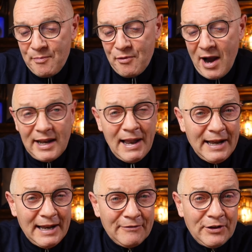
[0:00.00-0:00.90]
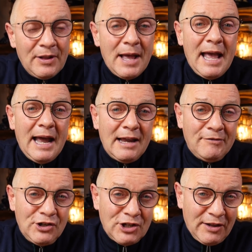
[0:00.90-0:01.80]
bright light level and give
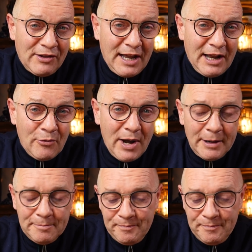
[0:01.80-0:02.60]
you a chance to get away.